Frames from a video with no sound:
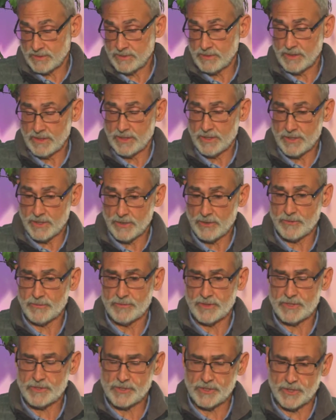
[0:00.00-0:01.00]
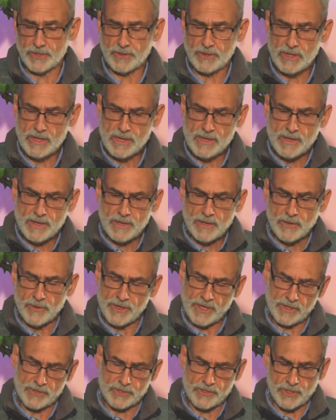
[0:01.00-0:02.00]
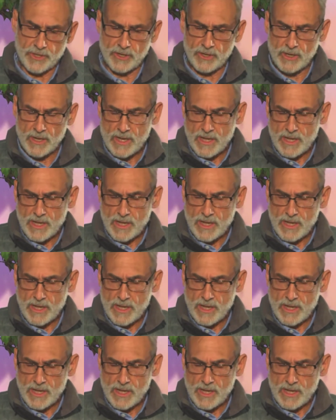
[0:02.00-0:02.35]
year this year or next year.